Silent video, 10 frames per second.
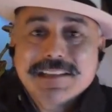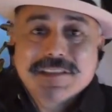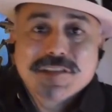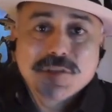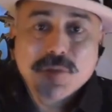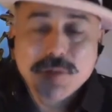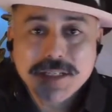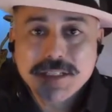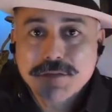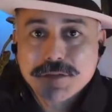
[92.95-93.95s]

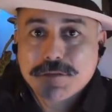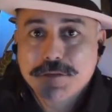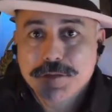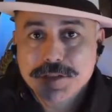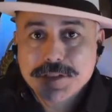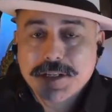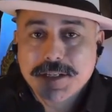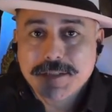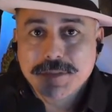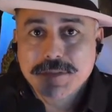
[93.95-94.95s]
screened for the first
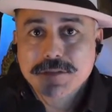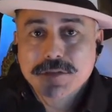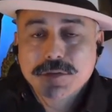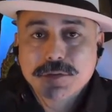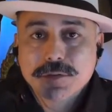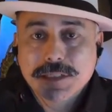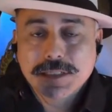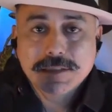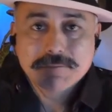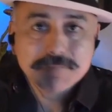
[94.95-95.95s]
time
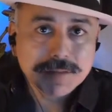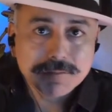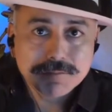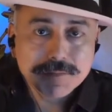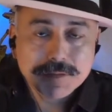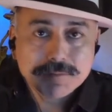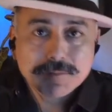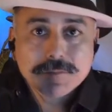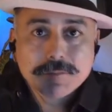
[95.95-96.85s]
to, you know,